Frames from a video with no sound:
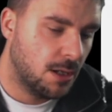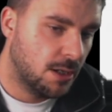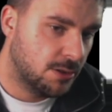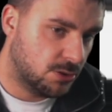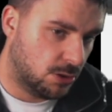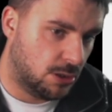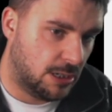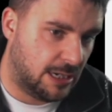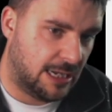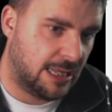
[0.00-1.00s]
So
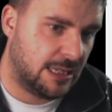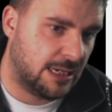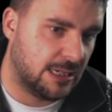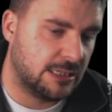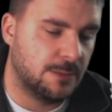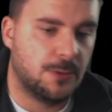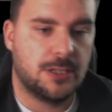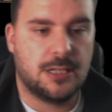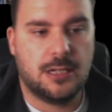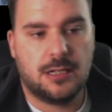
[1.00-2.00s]
I think I'd like to put it
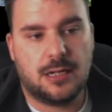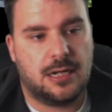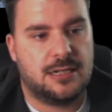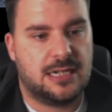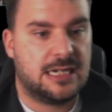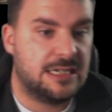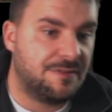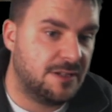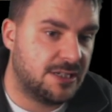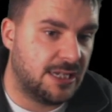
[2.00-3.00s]
there, I guess. It can
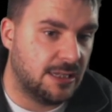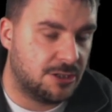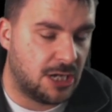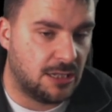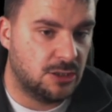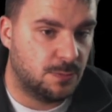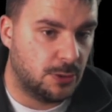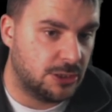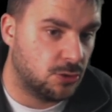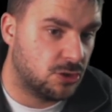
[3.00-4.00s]
definitely steal a challenge, but
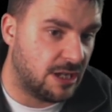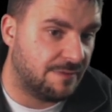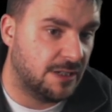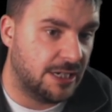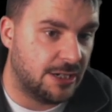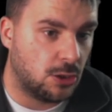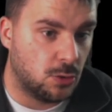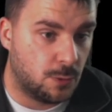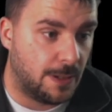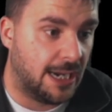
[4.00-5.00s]
it does definitely need a
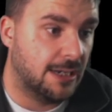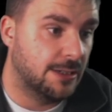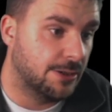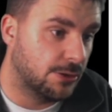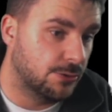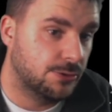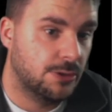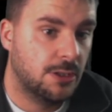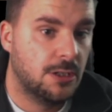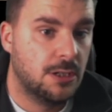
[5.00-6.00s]
good pilot and a good
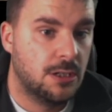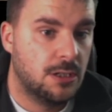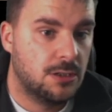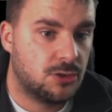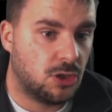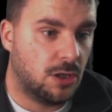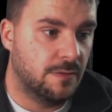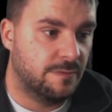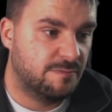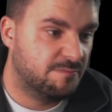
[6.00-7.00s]
sort
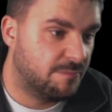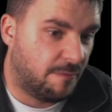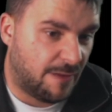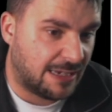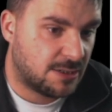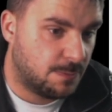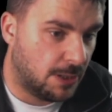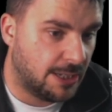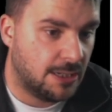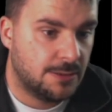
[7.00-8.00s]
of fast
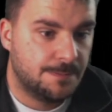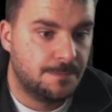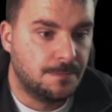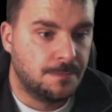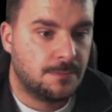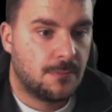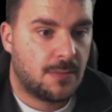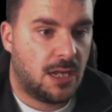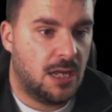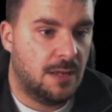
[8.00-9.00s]
player.
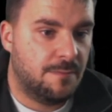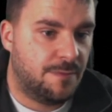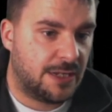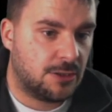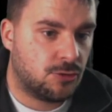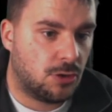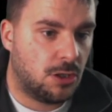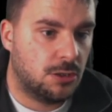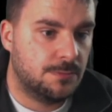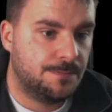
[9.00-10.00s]

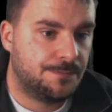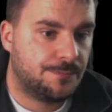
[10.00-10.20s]
Flickertron.